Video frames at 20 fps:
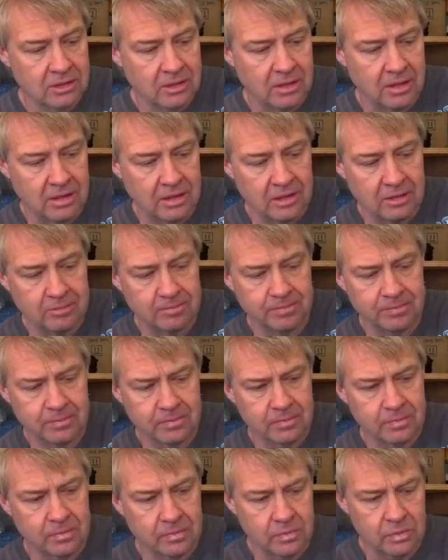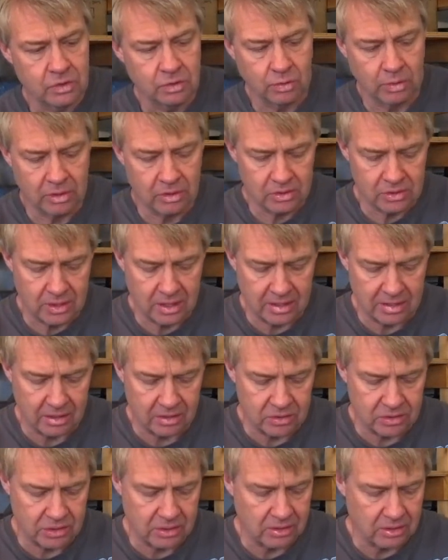Um, tweeters like our
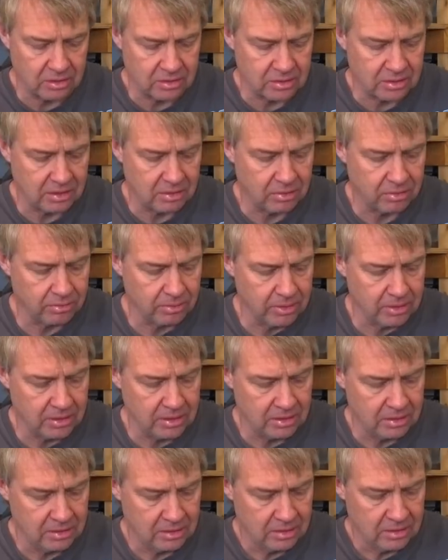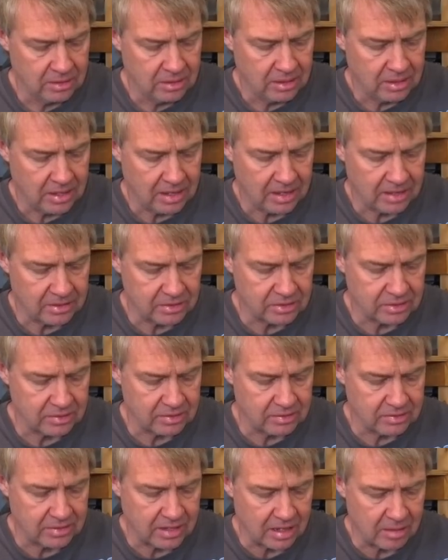GRT3 has
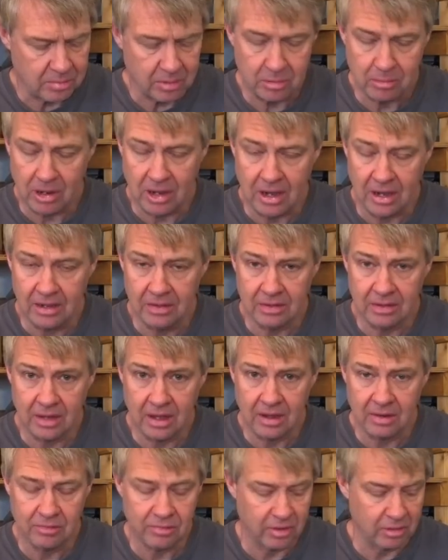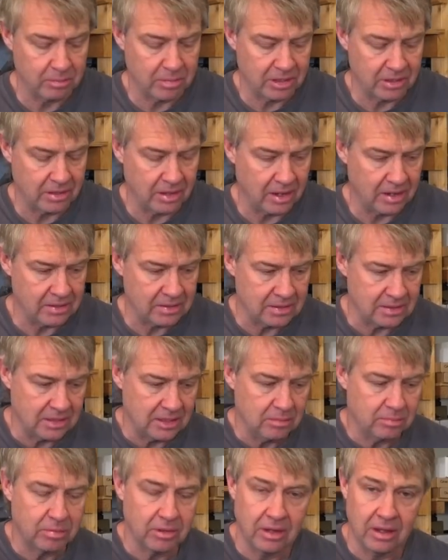damping behind the diaphragm, but not
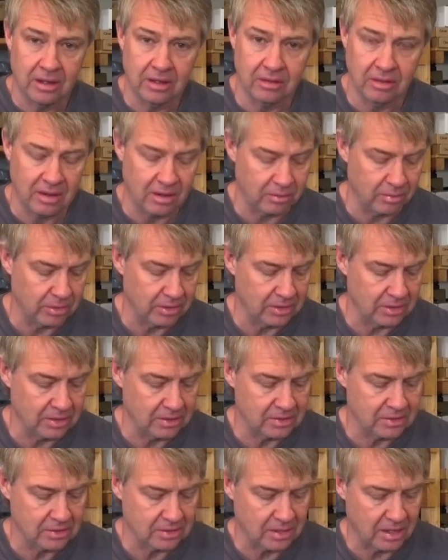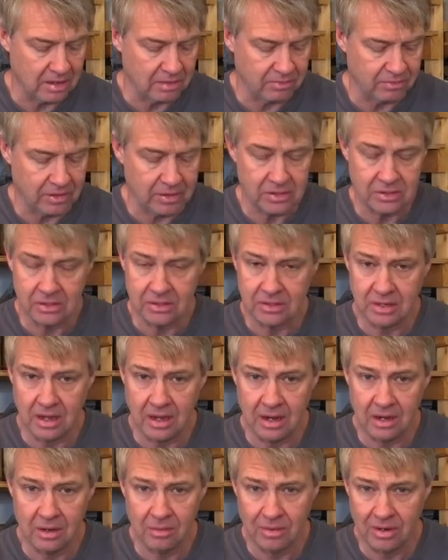deep like that one. Its FS is
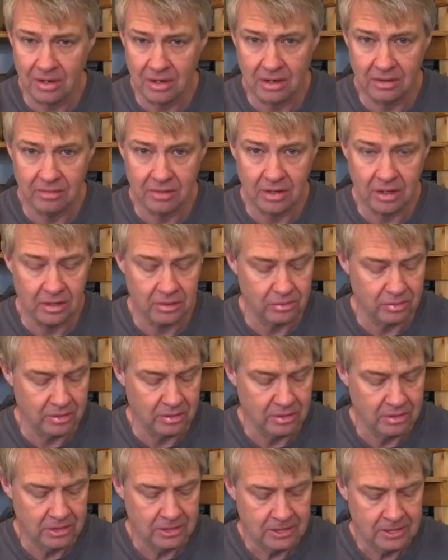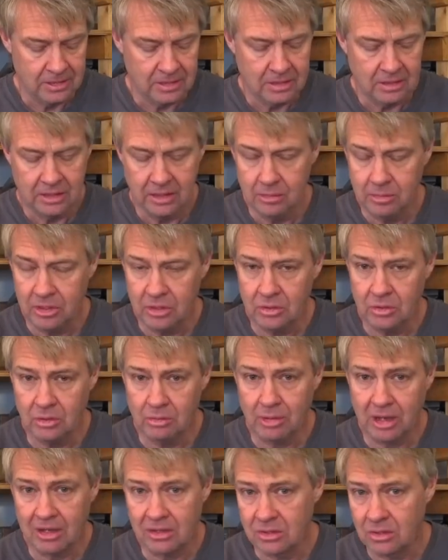higher, around 1100 limited to
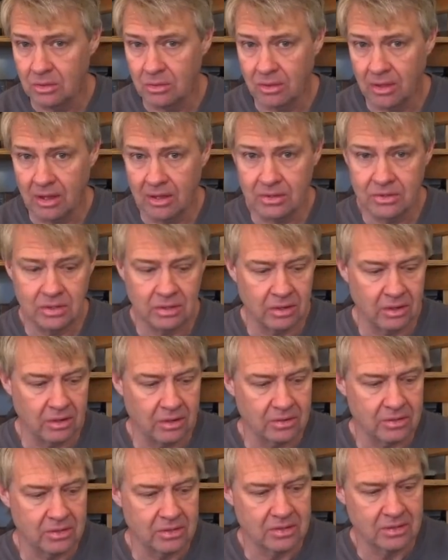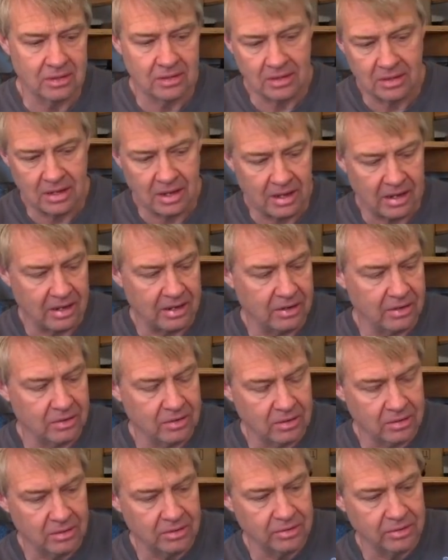about 2,000 hertz and higher
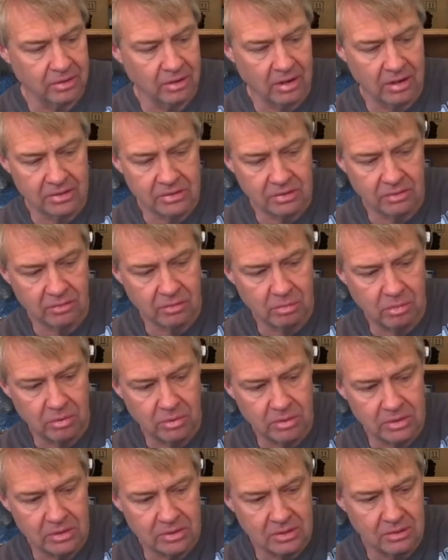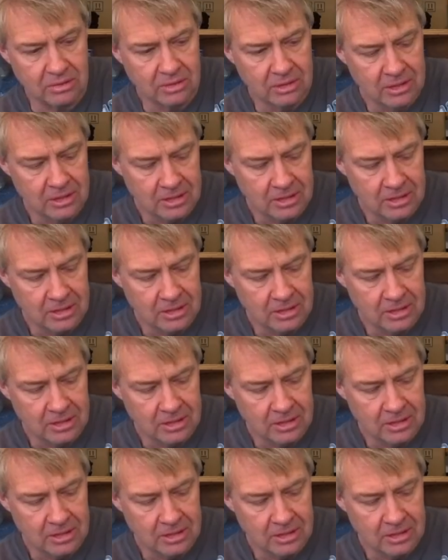on the crossover point, so